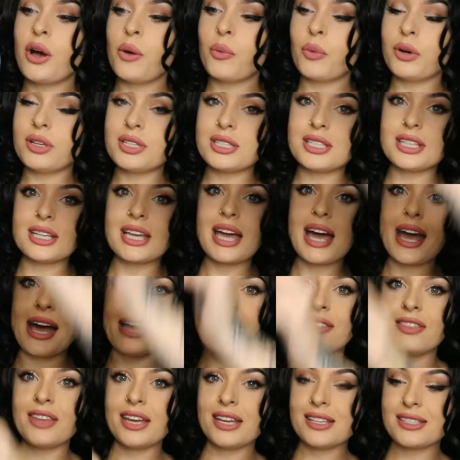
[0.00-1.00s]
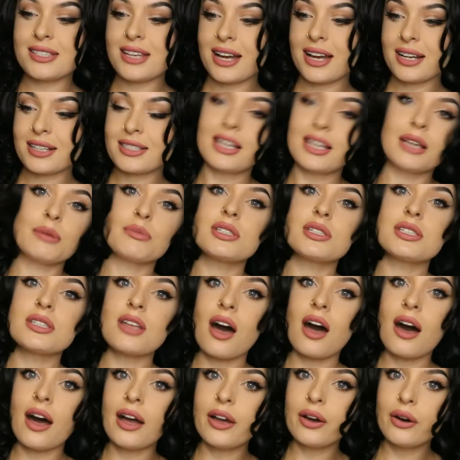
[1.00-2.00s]
Once again, the exact same
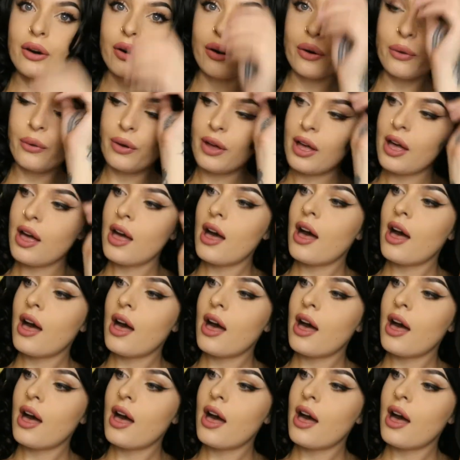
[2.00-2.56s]
style.